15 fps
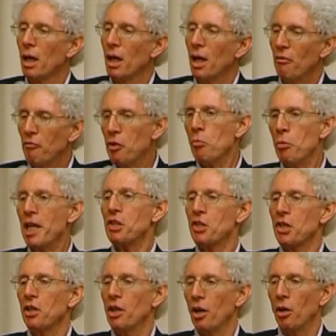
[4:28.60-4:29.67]
A few weeks
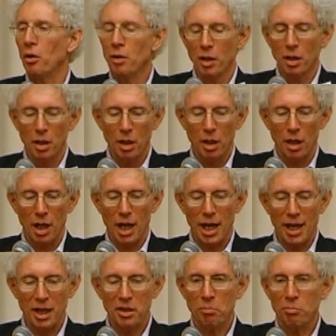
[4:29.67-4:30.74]
ago, I
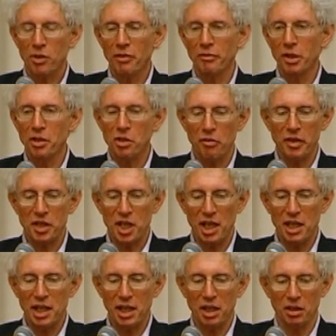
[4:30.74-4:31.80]
had the privilege of
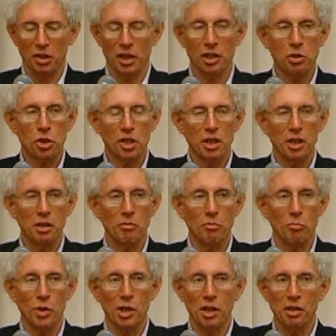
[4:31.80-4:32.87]
attending a luncheon
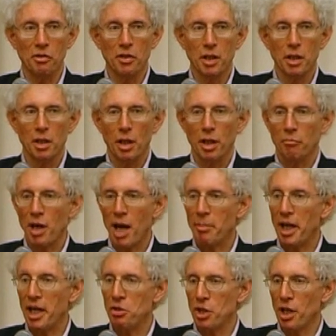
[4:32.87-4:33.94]
with
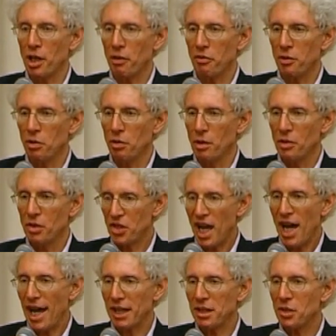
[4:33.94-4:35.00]
Rabbi Jonathan
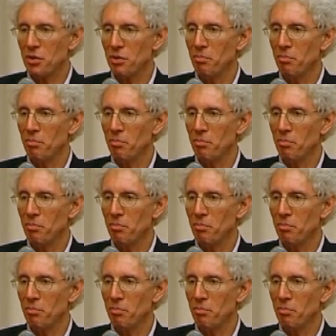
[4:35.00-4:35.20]
Sacks,